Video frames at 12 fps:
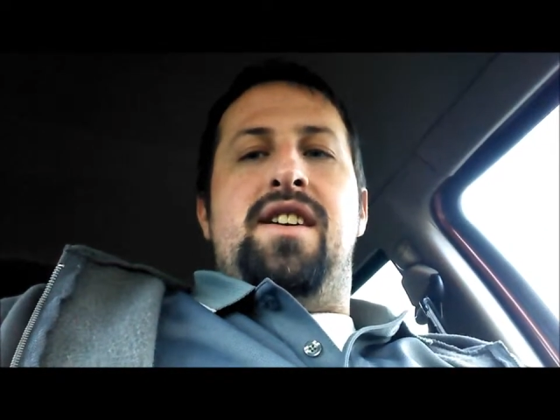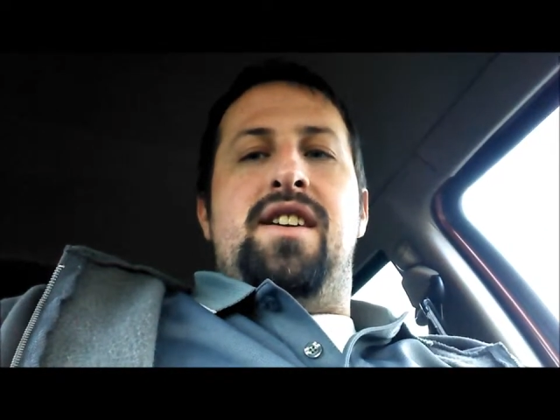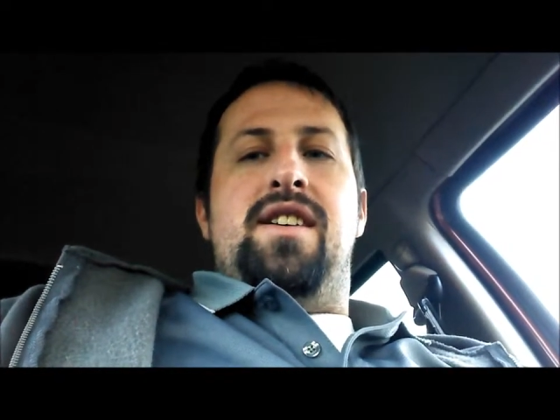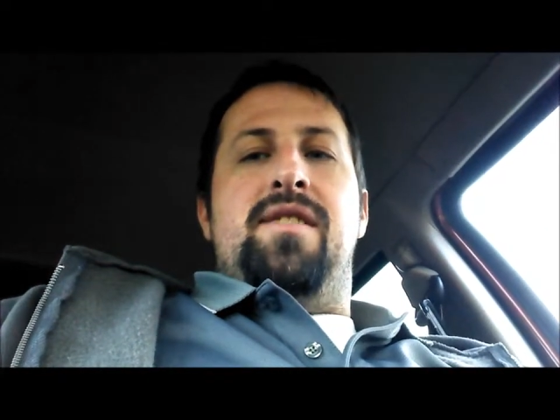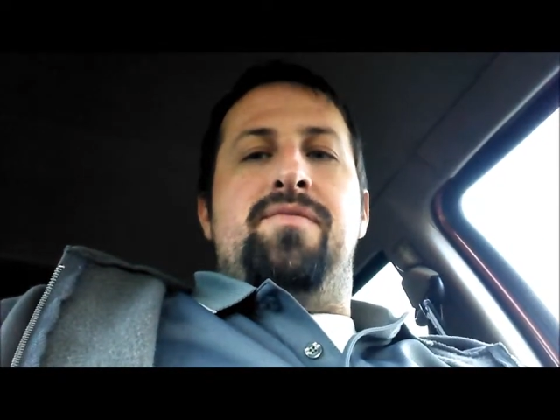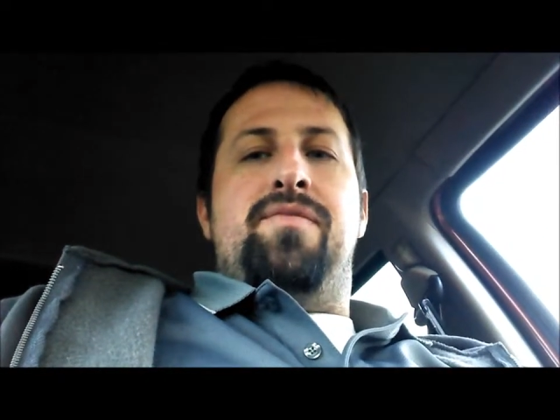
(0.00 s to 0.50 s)

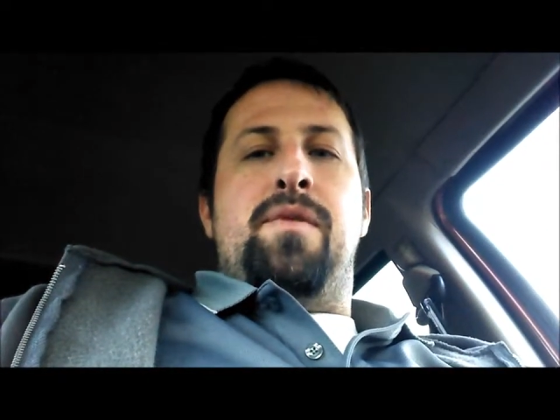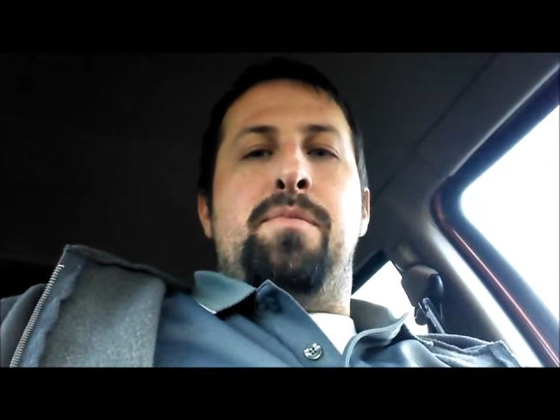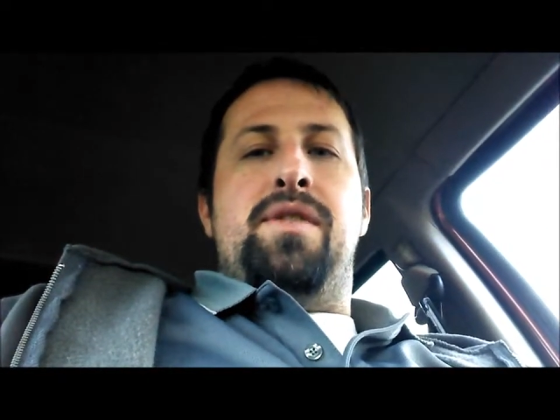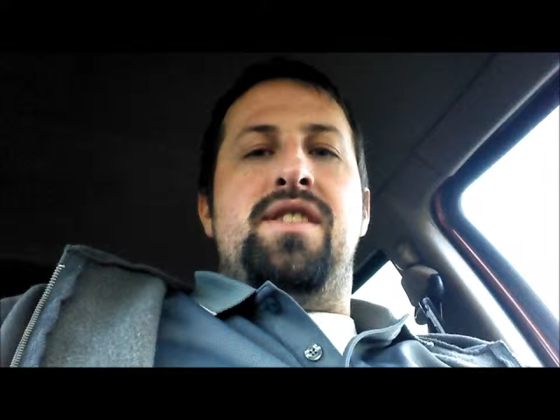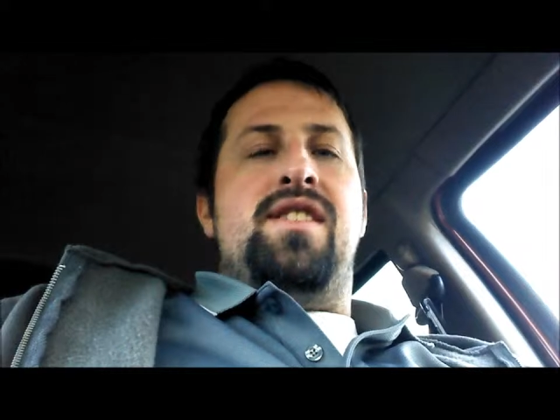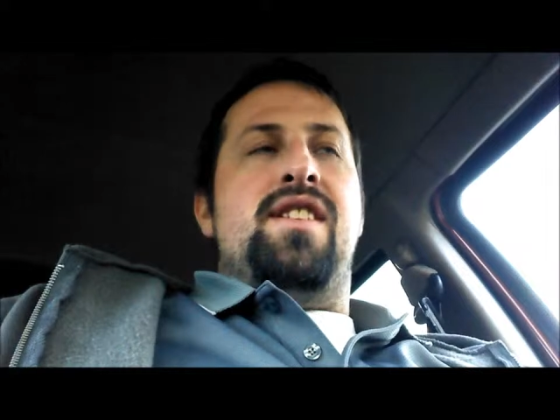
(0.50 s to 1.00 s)
Um,
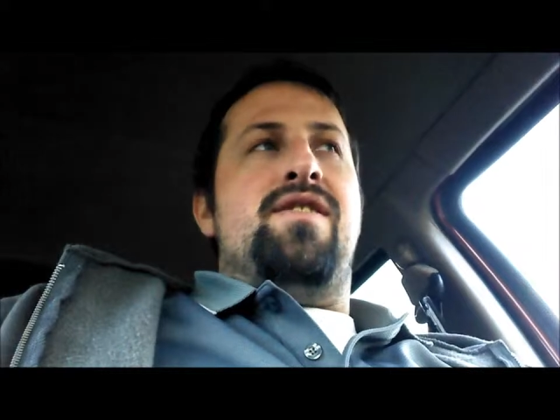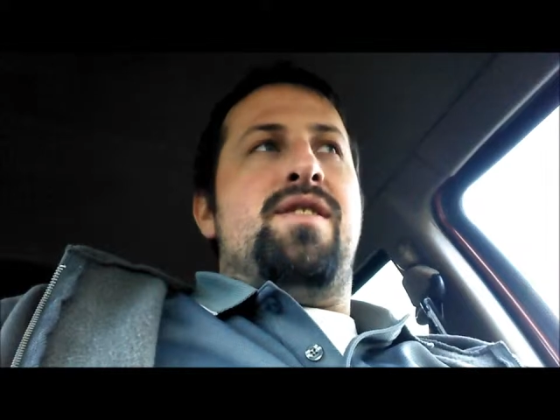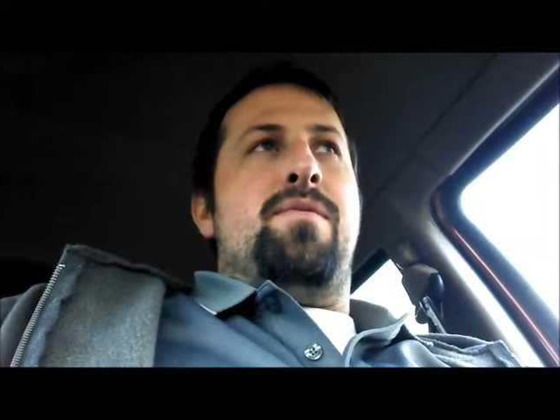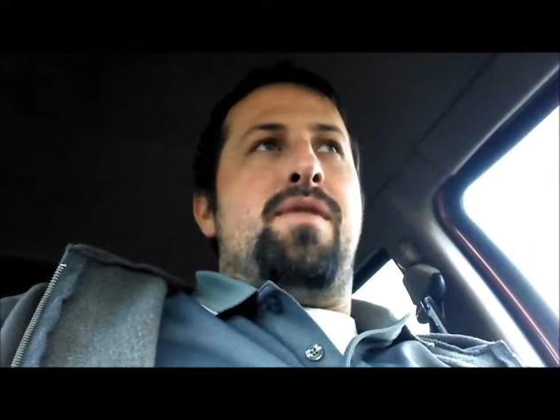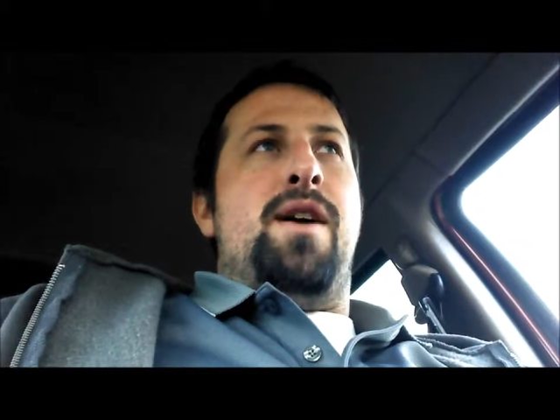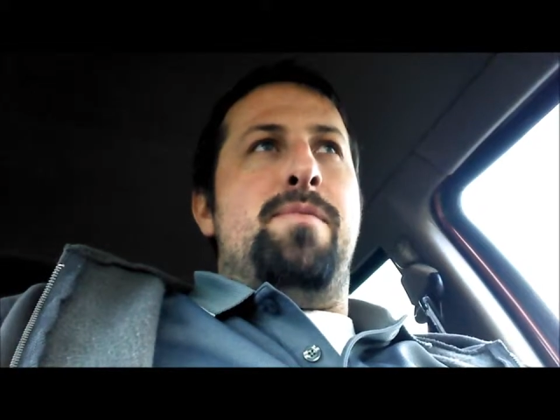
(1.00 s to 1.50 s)
please leave
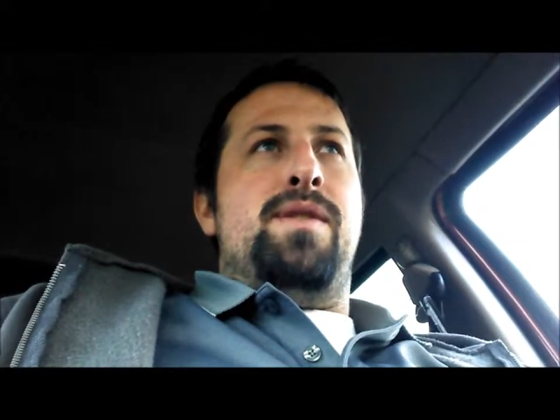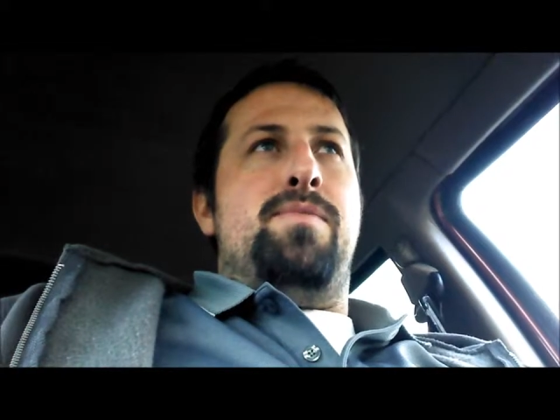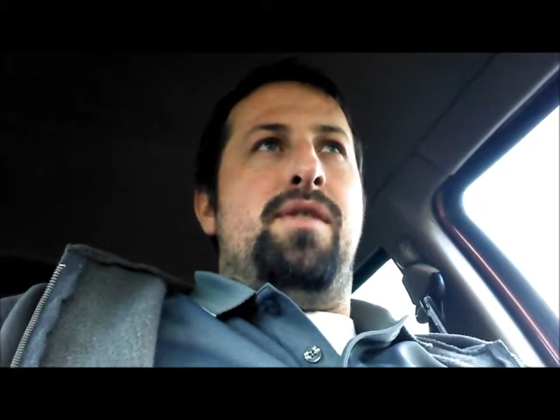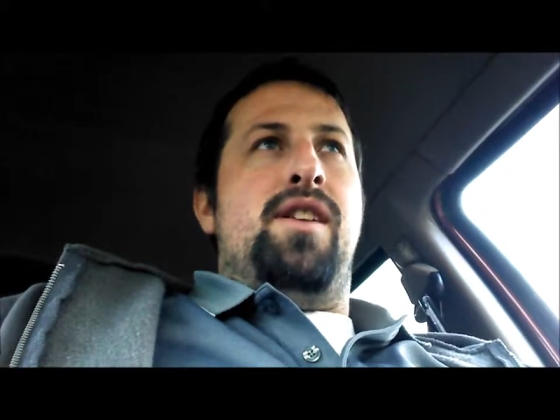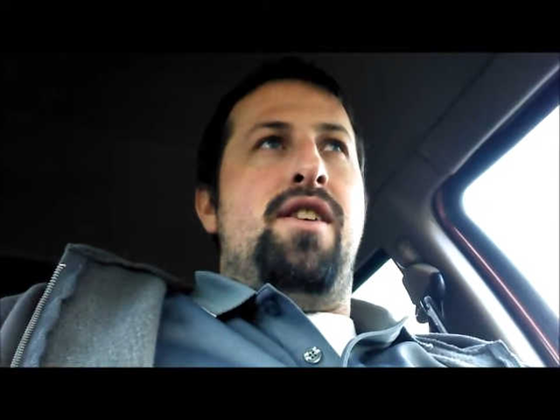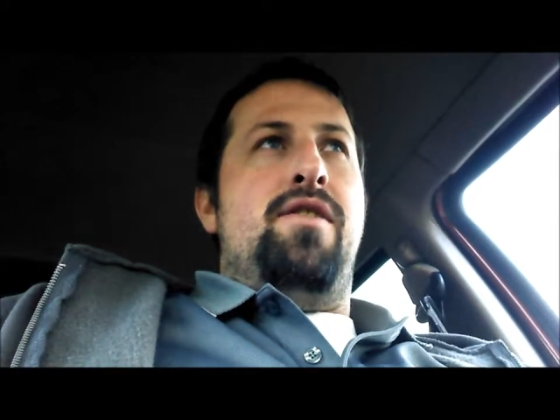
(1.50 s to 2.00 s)
some comments
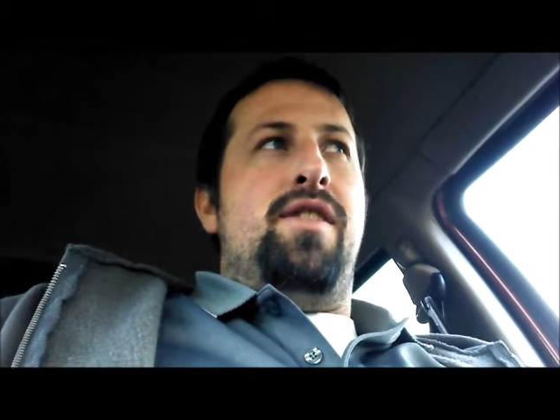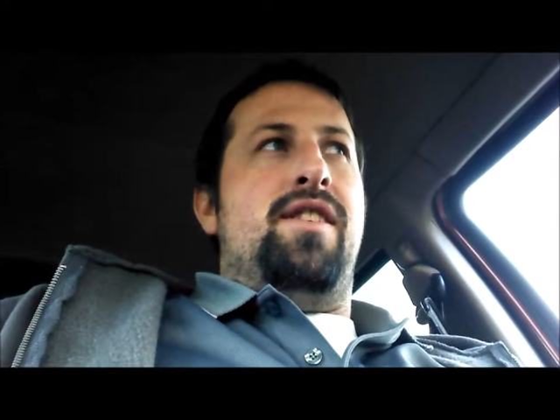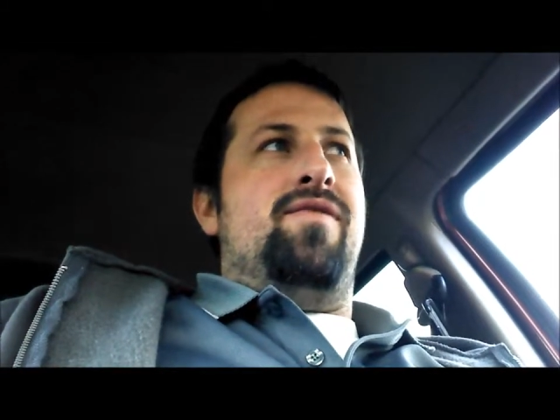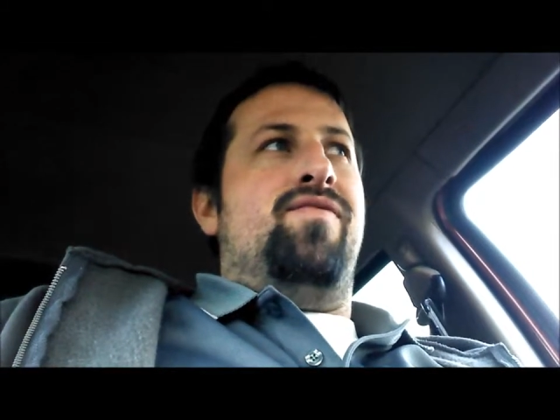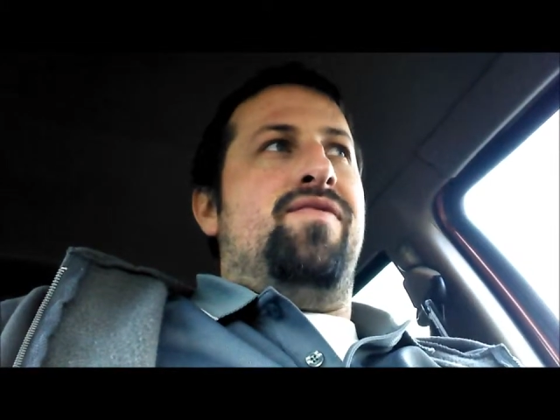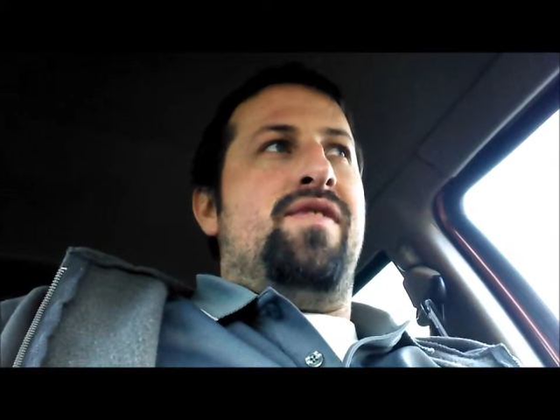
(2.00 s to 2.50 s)
below
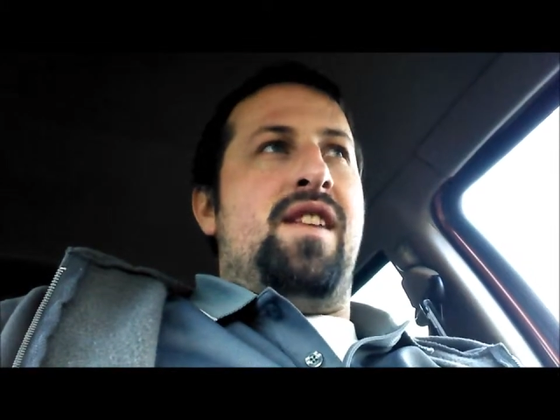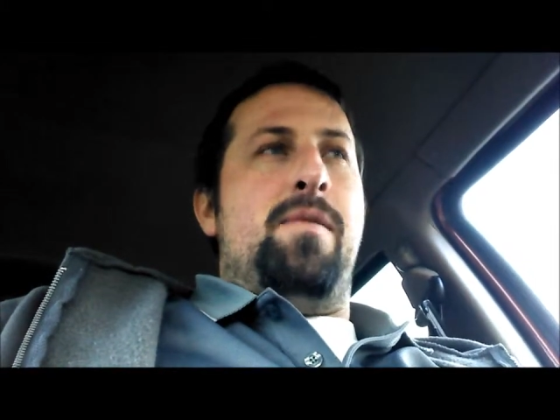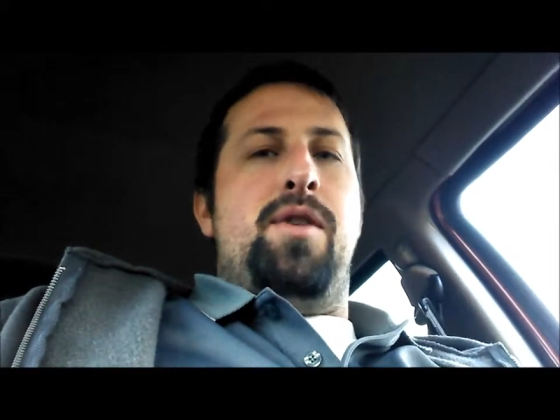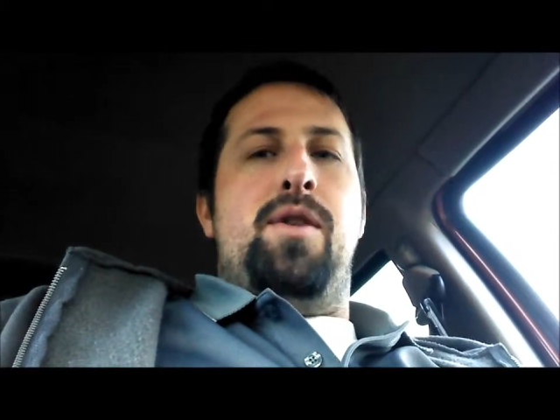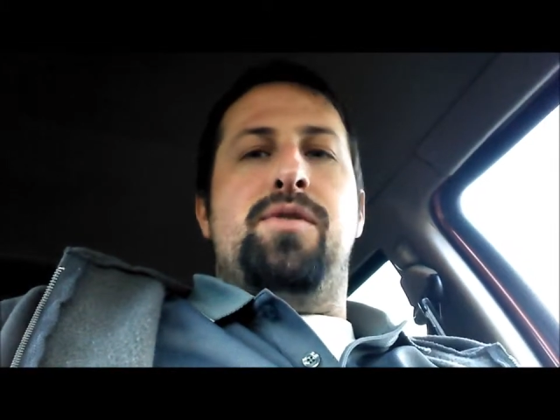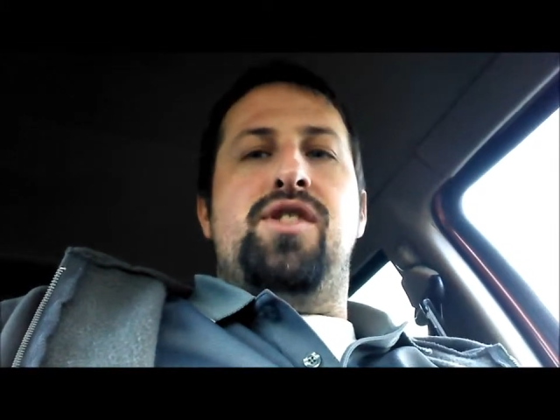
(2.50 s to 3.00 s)
and
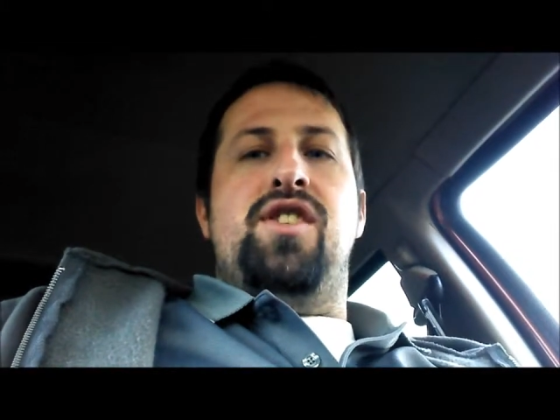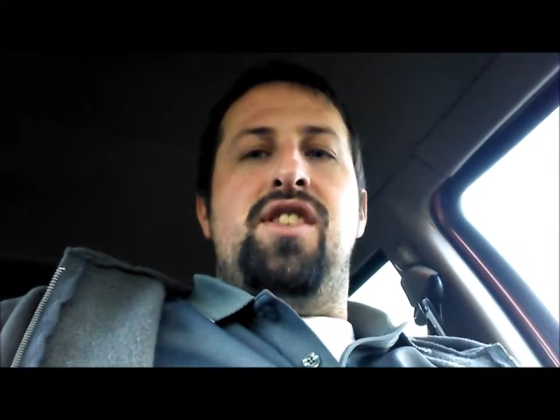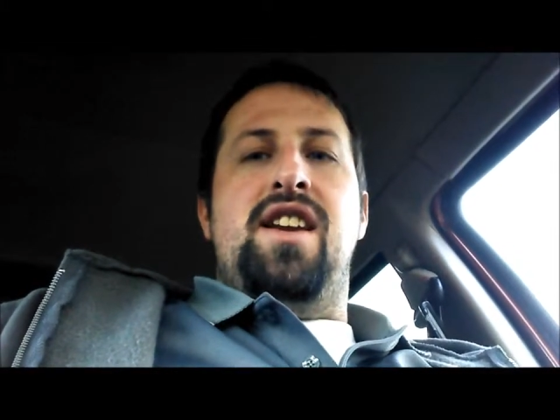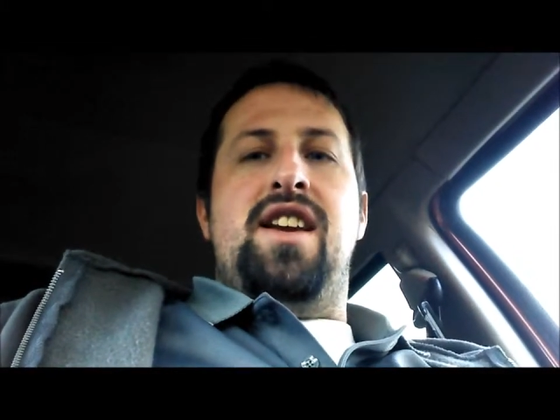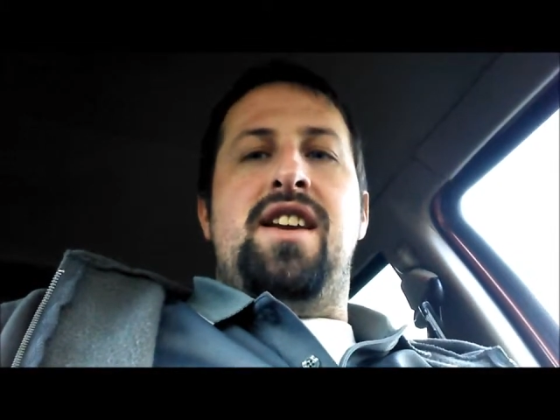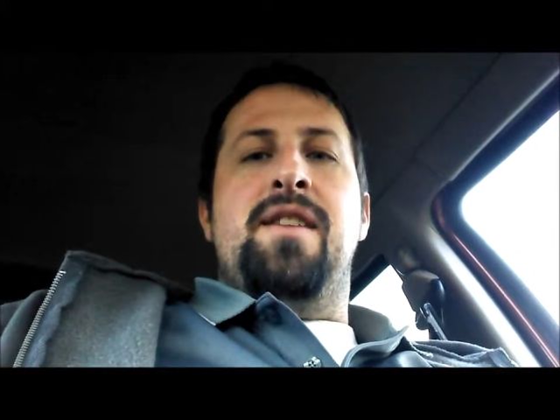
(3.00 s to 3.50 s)
let me know what you
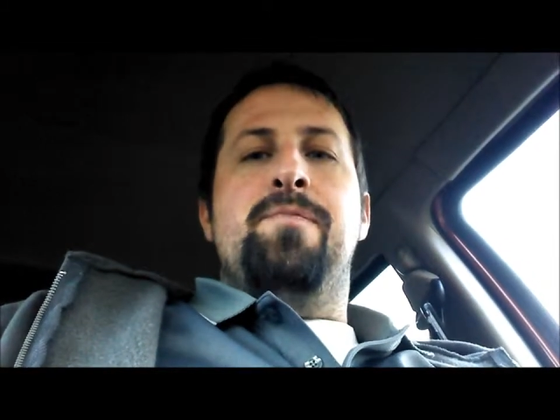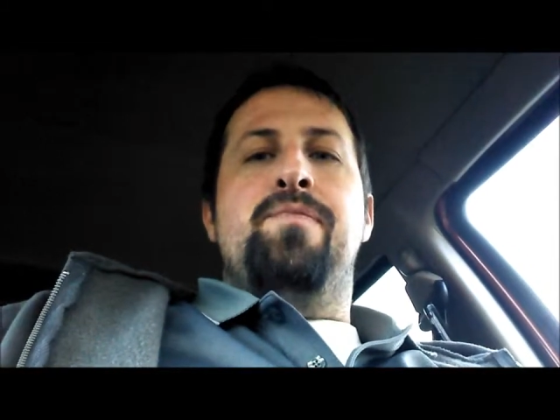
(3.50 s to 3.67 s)
think.